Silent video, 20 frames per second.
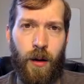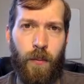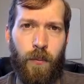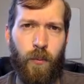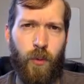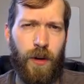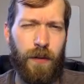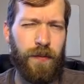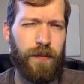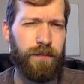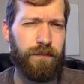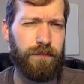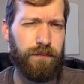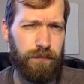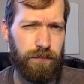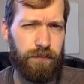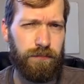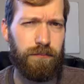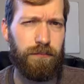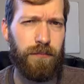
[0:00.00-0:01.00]
We've
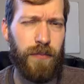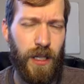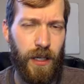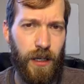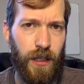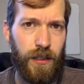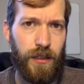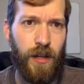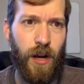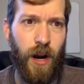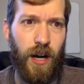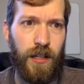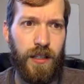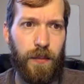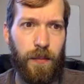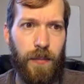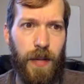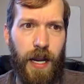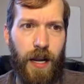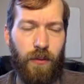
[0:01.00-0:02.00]

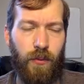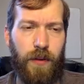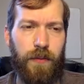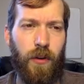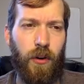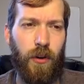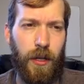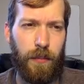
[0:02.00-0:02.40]
already